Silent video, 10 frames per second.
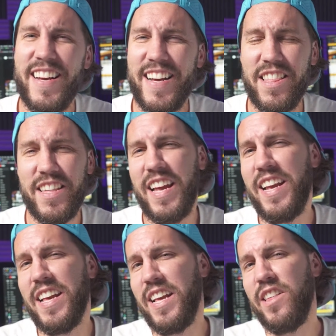It's
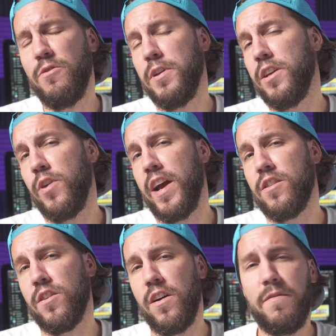getting easier to get your
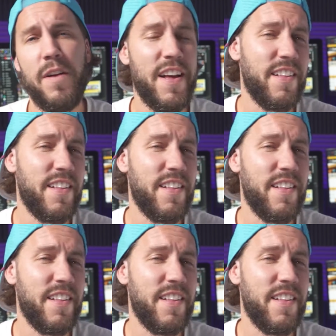hands on.